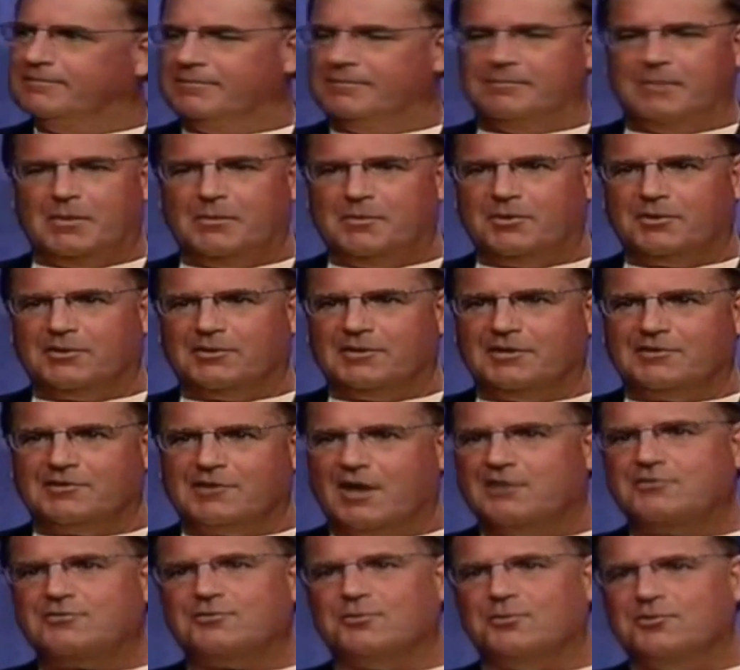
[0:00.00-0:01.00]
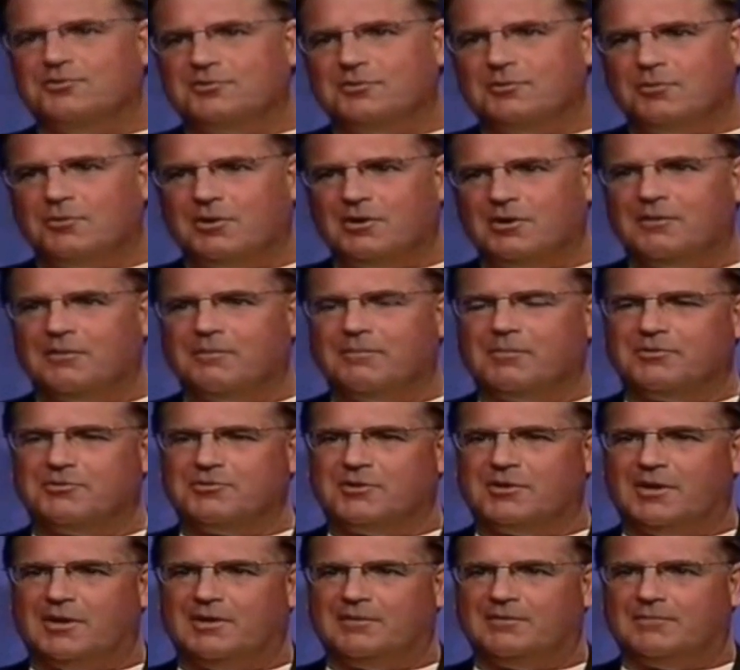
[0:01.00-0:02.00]
Maybe you can teach high school somewhere, but
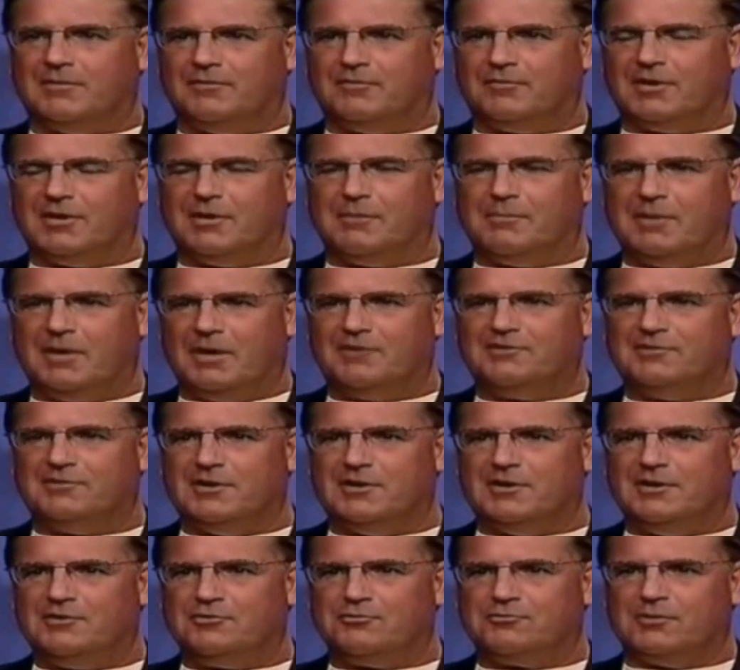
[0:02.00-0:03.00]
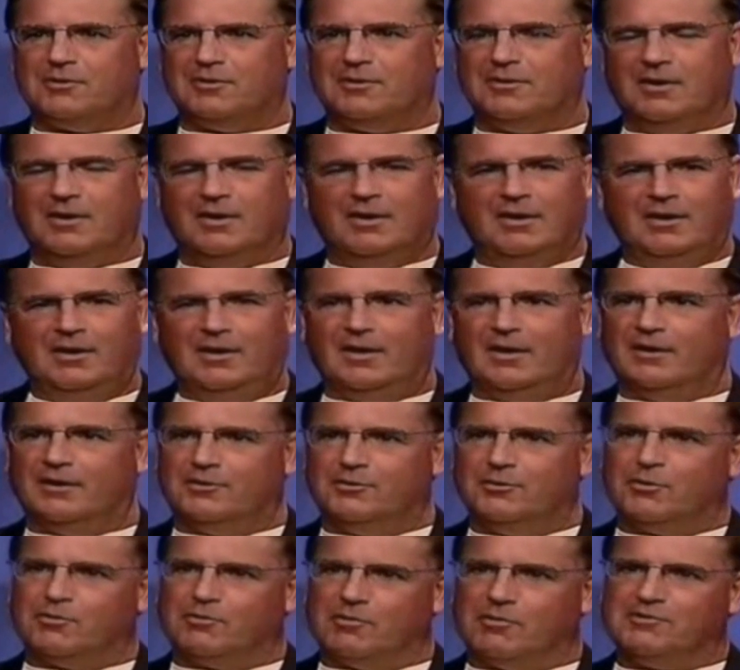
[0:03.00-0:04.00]
you can't if you get a PhD in history
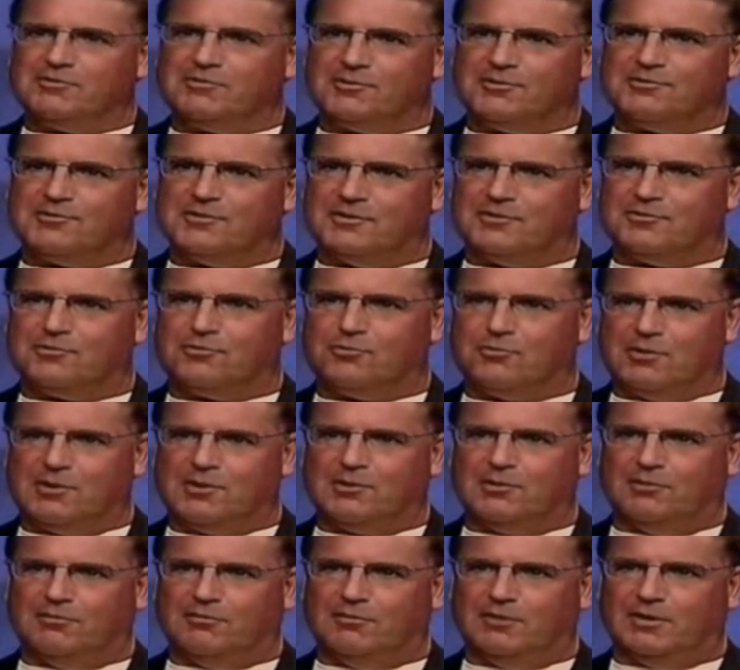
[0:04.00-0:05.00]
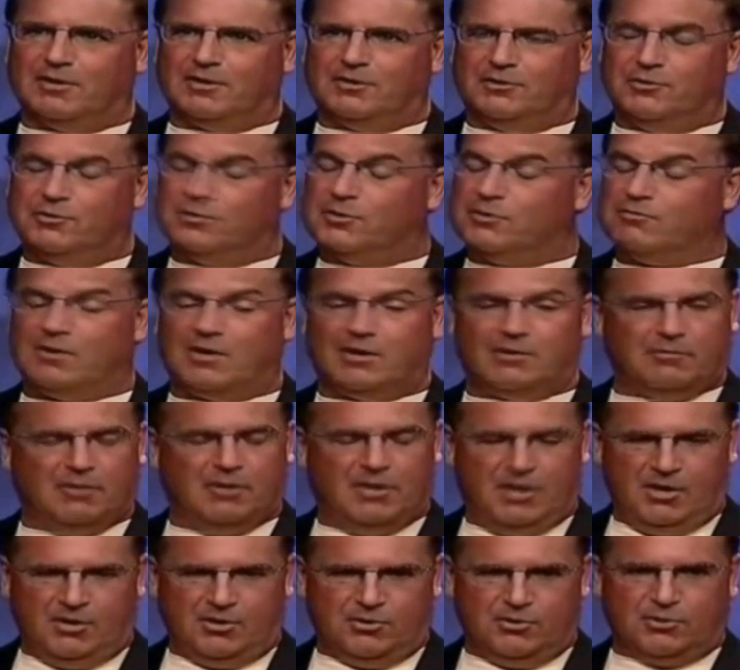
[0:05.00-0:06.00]
doing research that is critical of Lincoln. You can
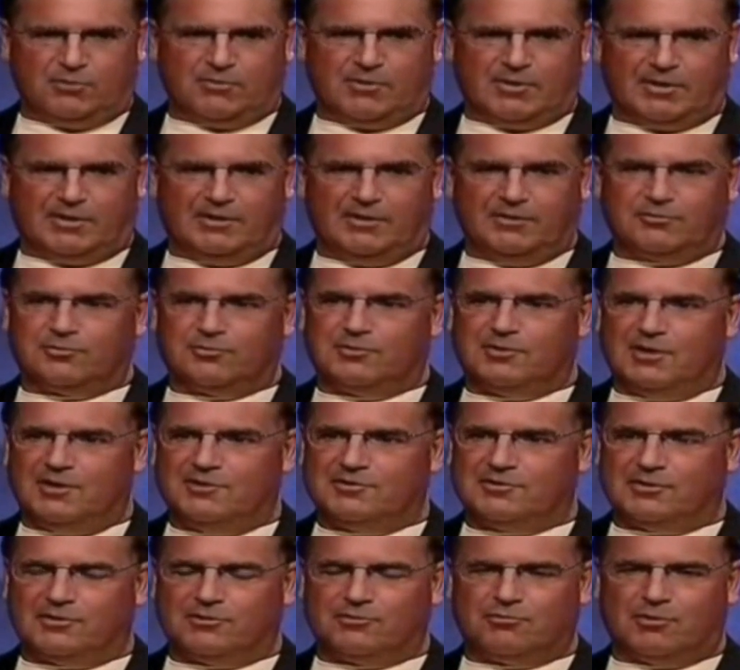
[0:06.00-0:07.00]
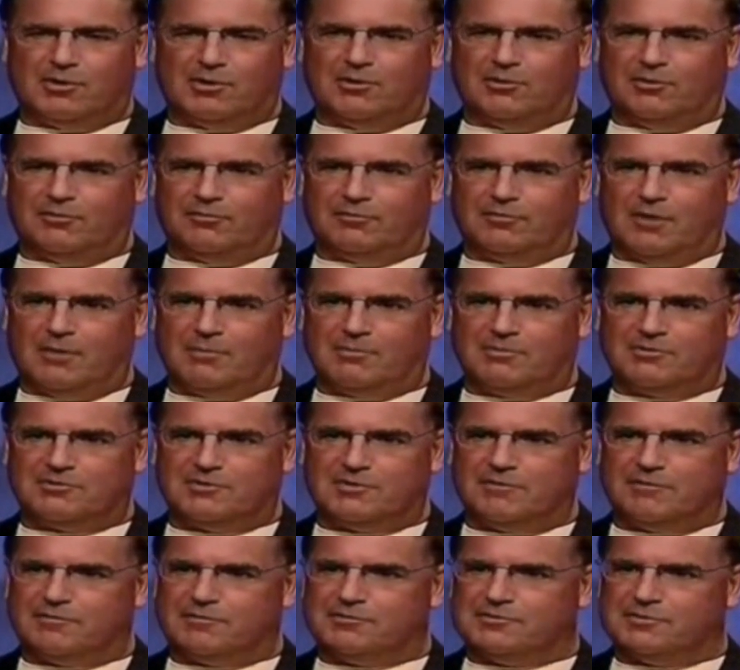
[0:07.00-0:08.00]
write a dissertation that's critical of Thomas
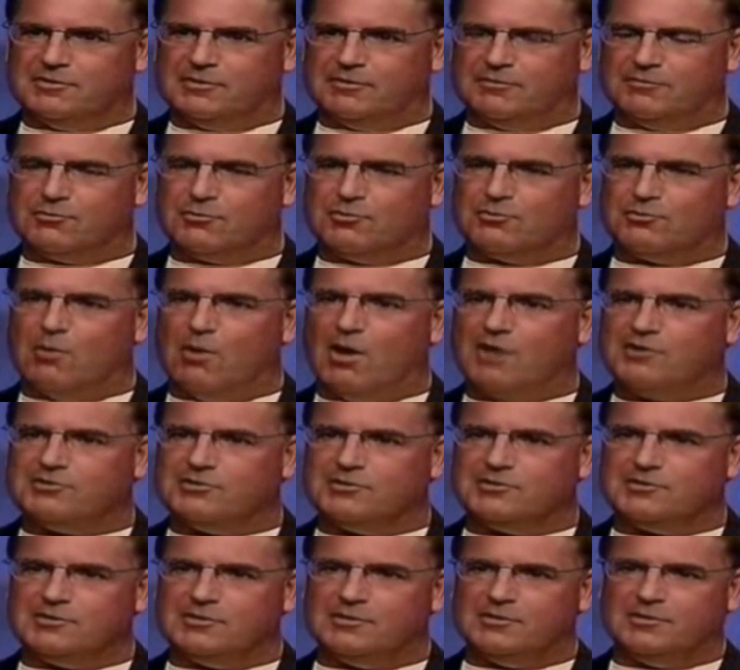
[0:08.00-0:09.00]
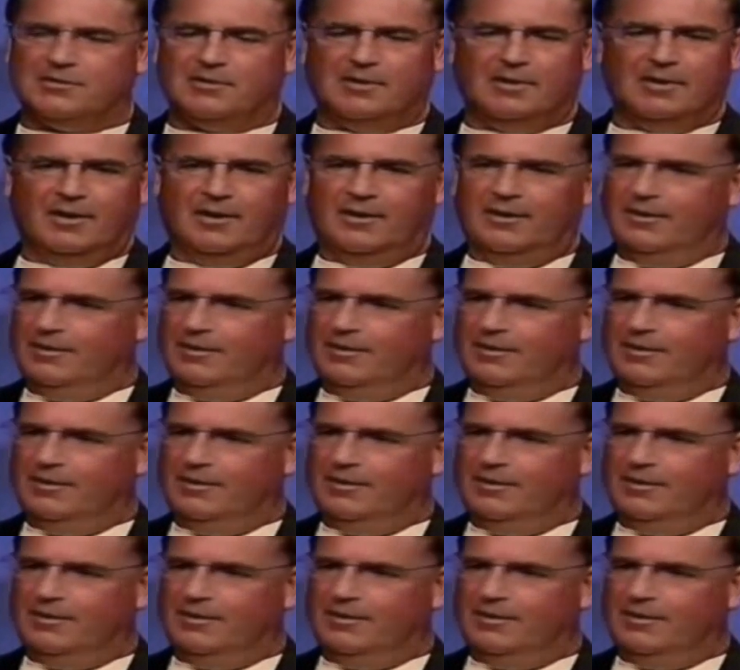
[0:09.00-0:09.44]
Jefferson, of George Washington,